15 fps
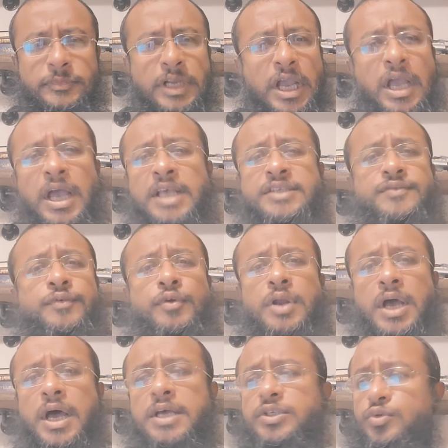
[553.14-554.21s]
As for
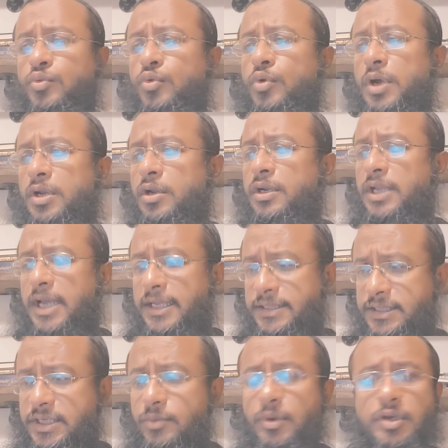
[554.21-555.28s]
us who are not
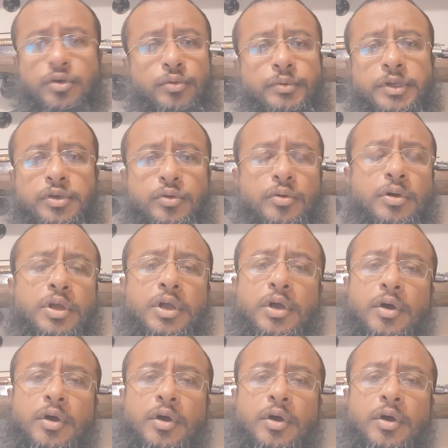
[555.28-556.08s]
Hajji, what do?